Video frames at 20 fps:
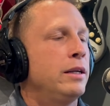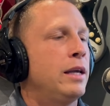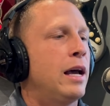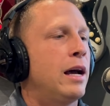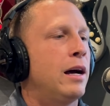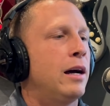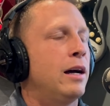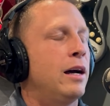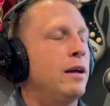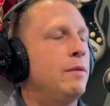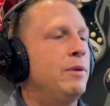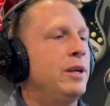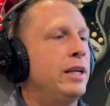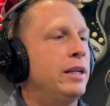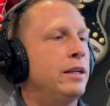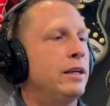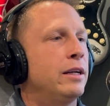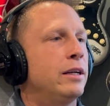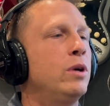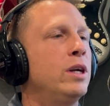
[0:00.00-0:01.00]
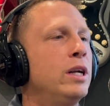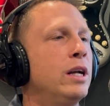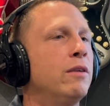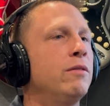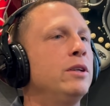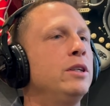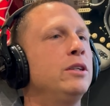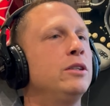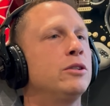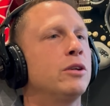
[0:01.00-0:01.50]
Yeah, I mean,
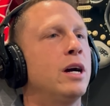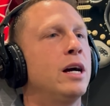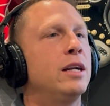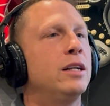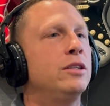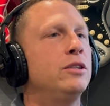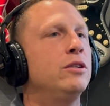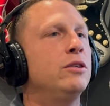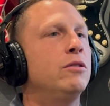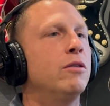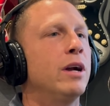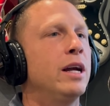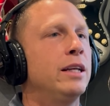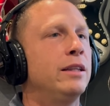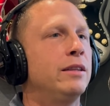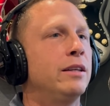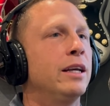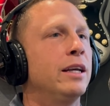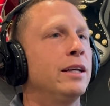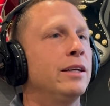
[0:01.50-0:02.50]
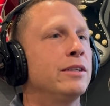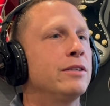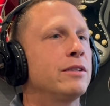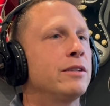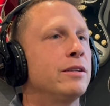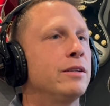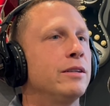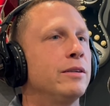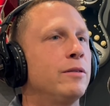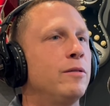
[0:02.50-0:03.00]
whenever you try to do great
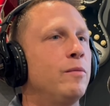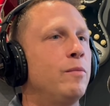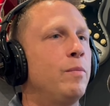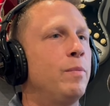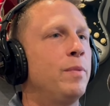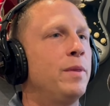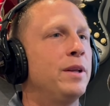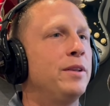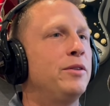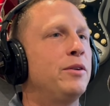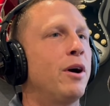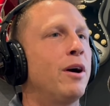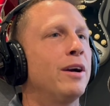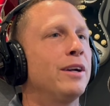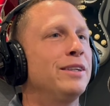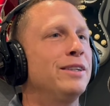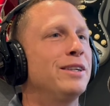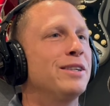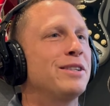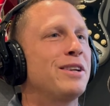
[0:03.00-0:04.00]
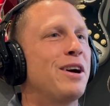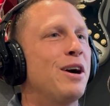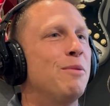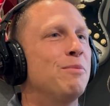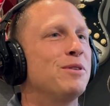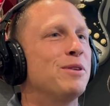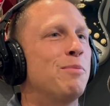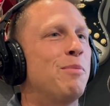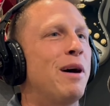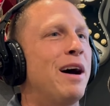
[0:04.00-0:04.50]
things, the darkness
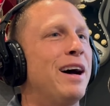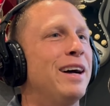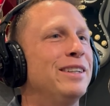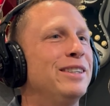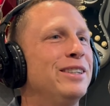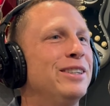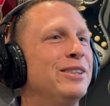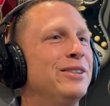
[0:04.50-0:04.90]
comes upon